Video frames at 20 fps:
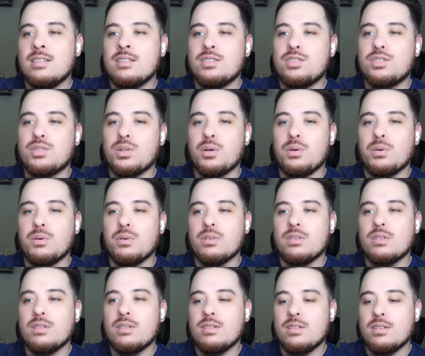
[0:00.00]

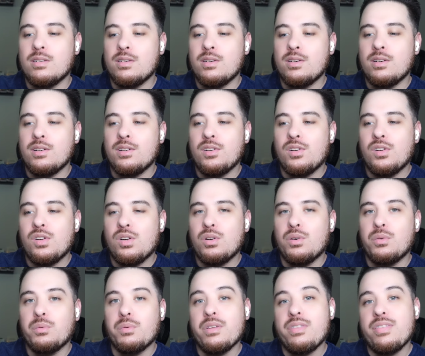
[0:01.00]
So
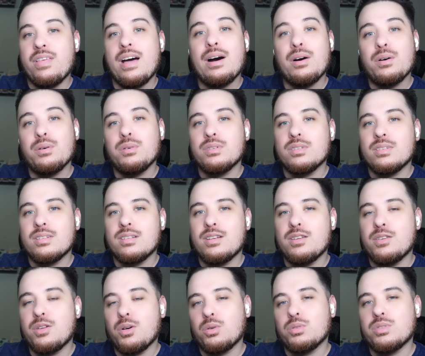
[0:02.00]
without
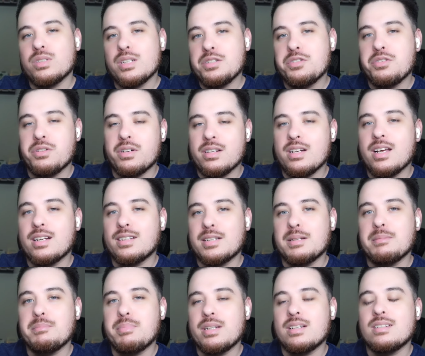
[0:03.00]
those
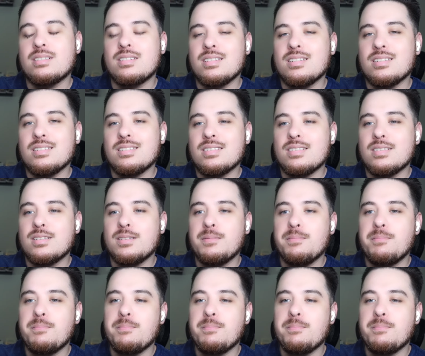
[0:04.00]
interconnecting pieces,